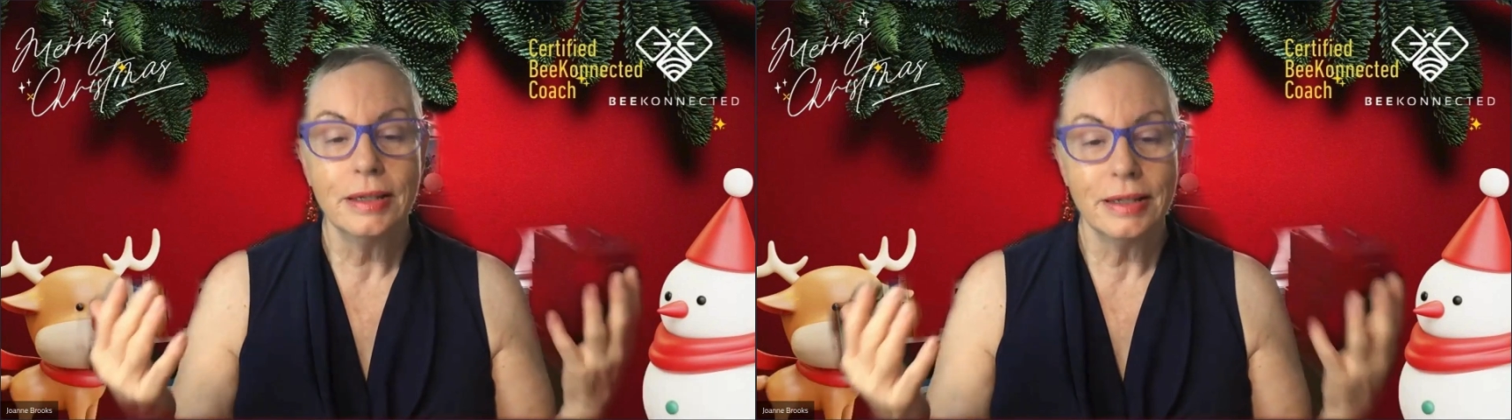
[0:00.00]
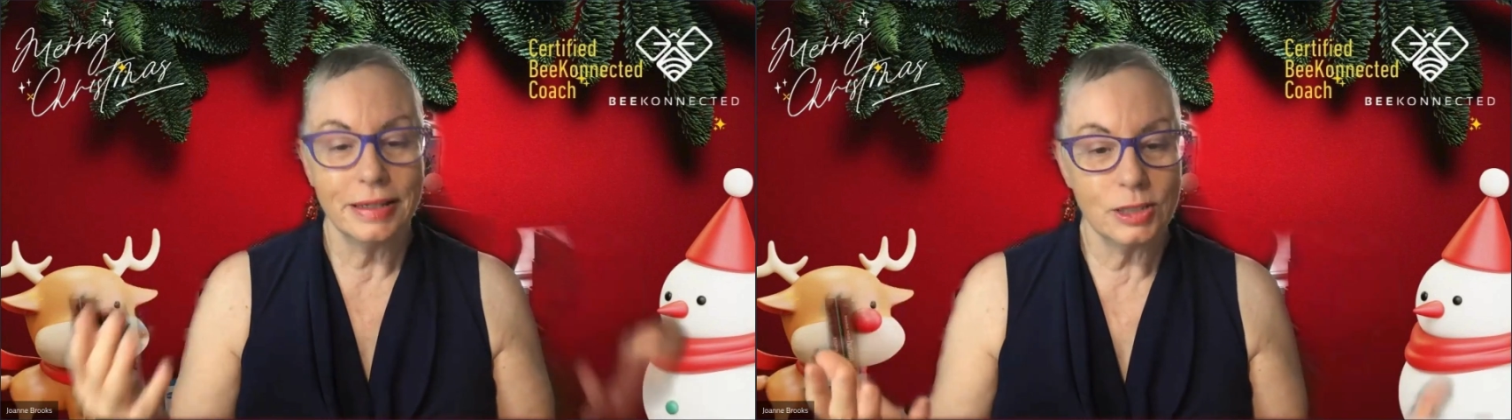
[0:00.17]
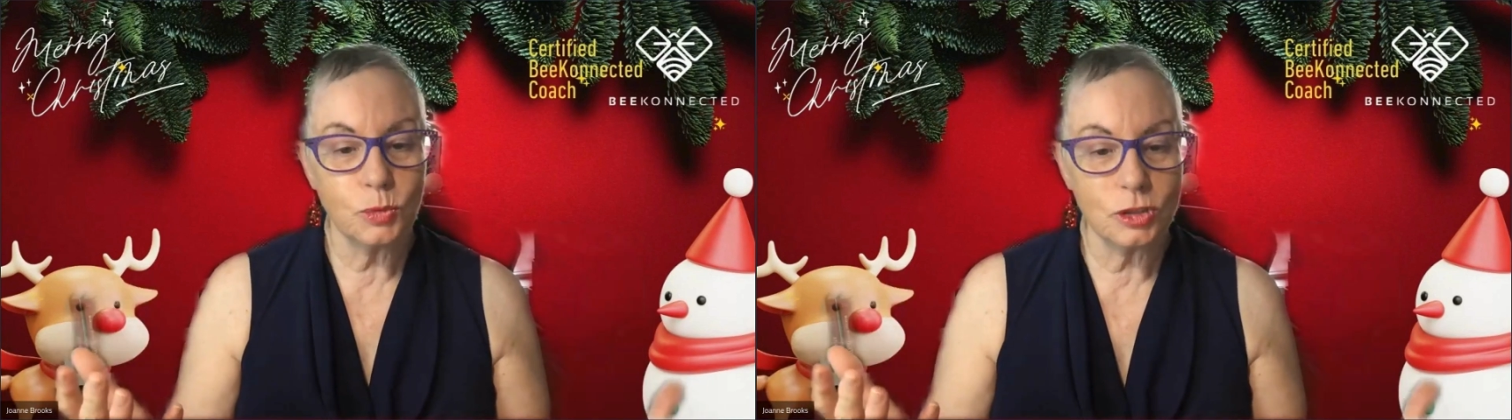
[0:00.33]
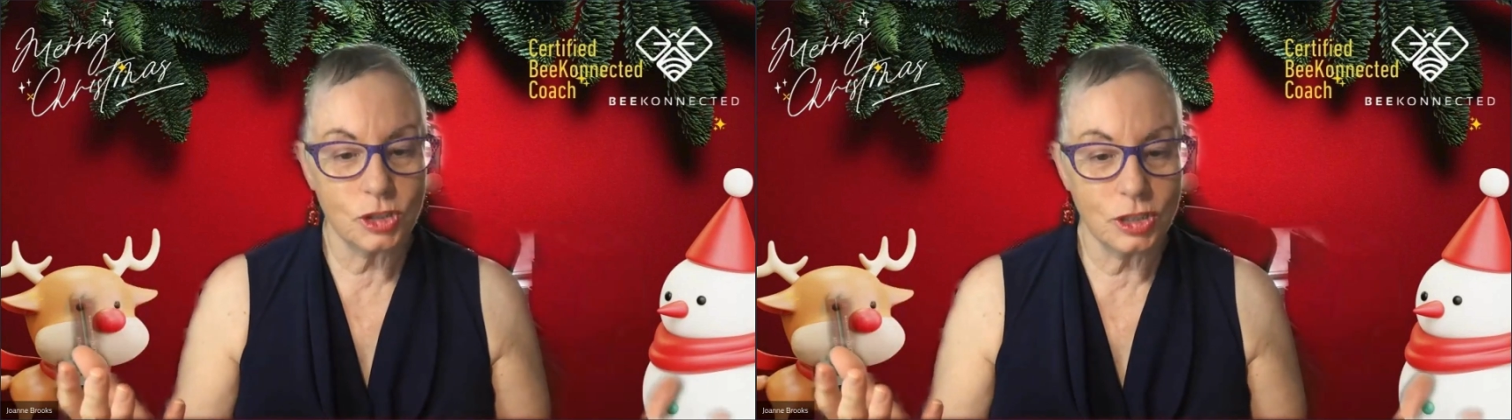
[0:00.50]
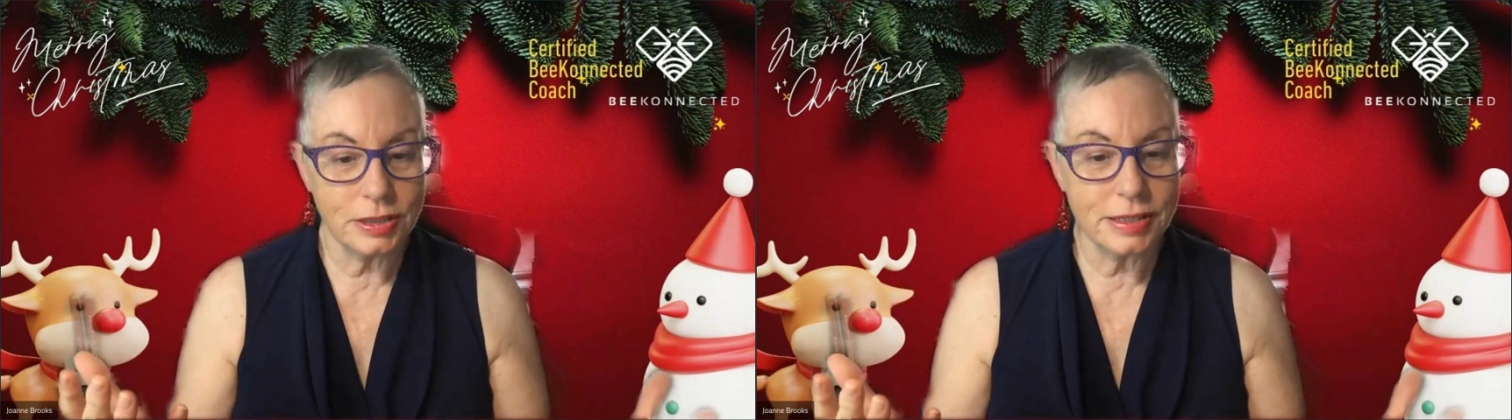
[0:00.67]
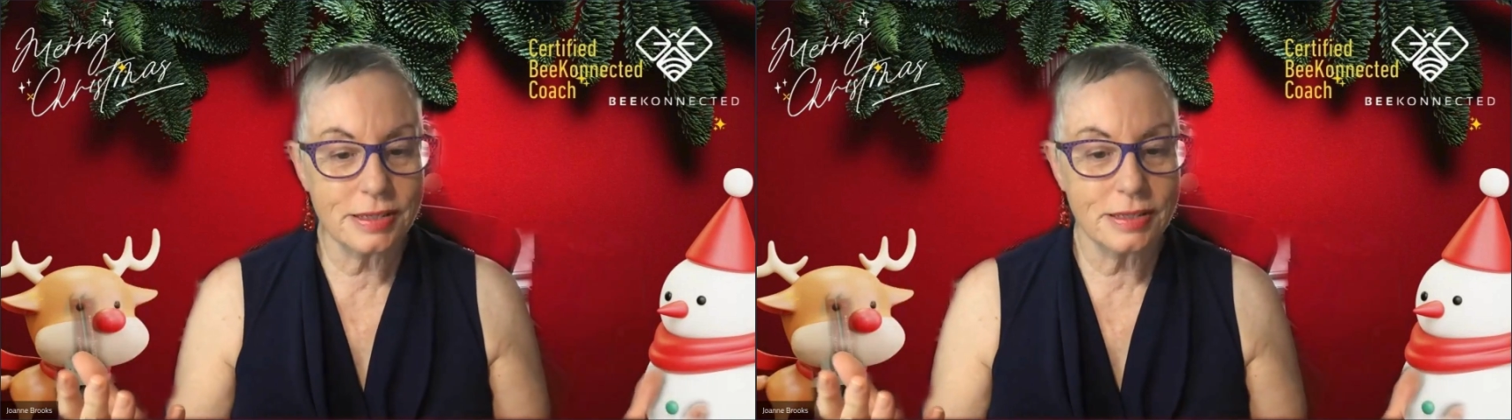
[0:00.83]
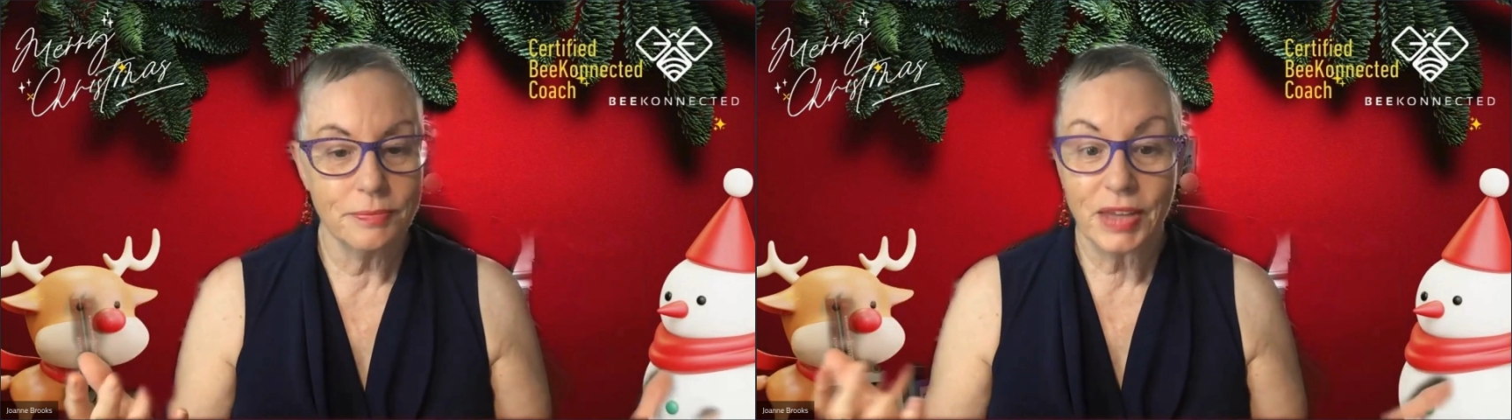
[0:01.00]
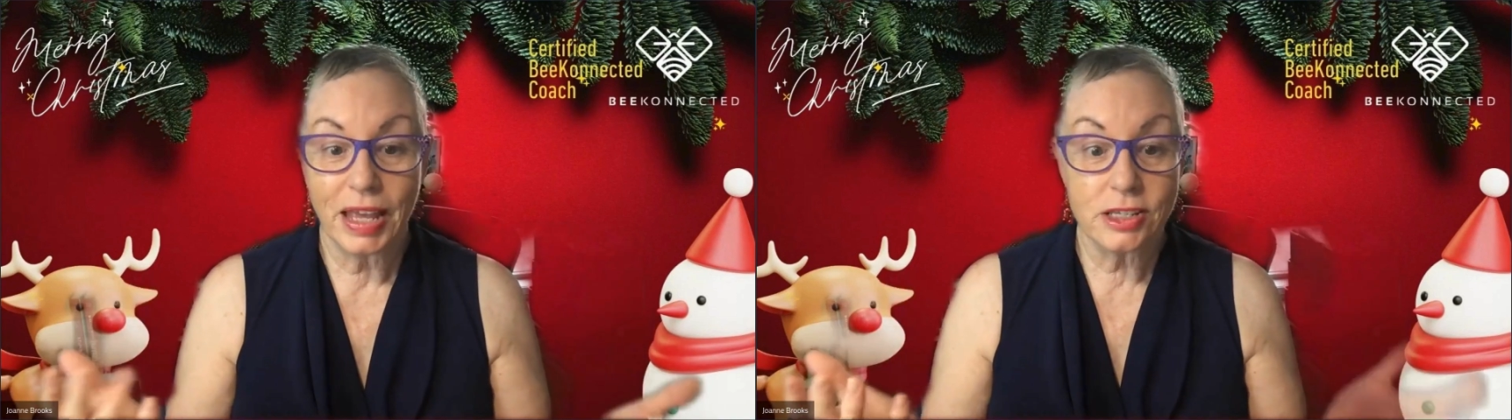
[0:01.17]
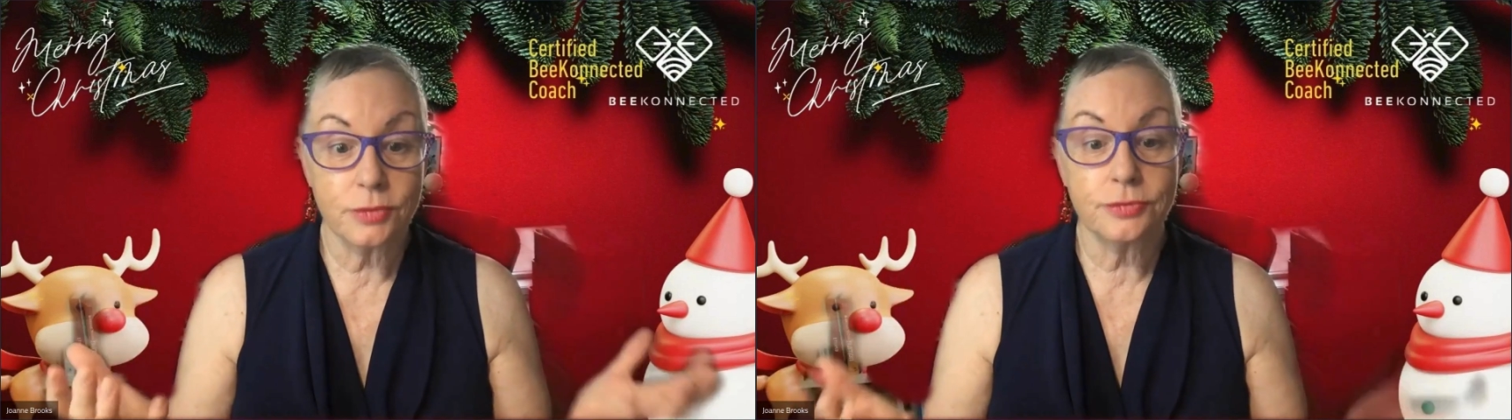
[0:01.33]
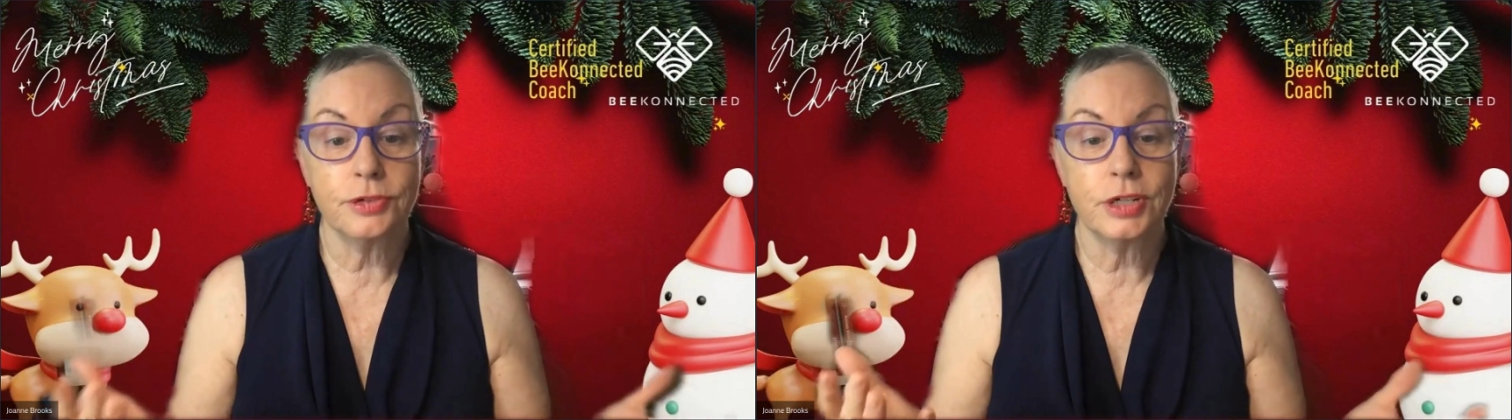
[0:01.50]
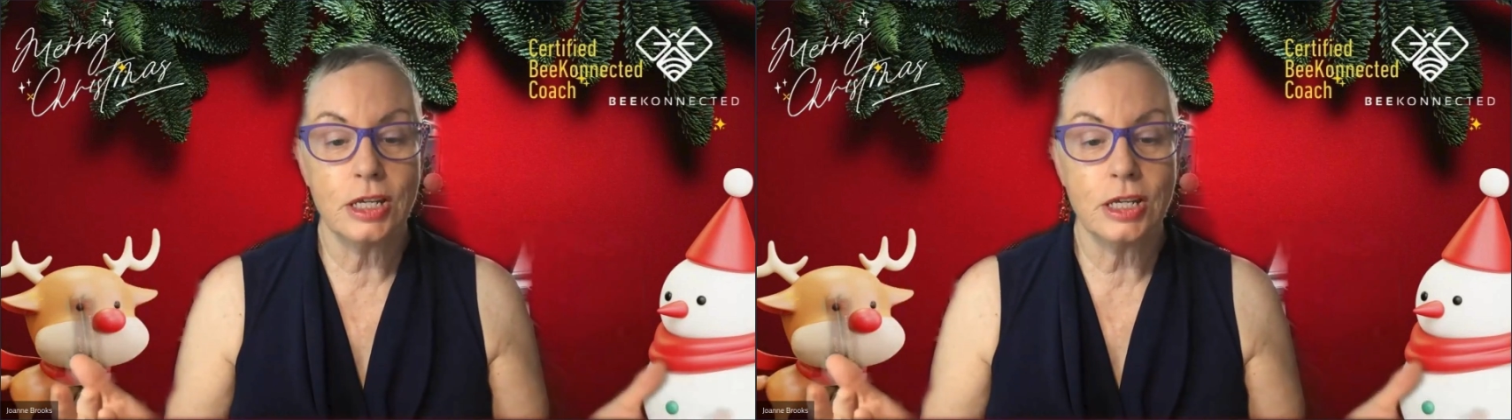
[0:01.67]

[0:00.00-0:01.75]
is watching this as a free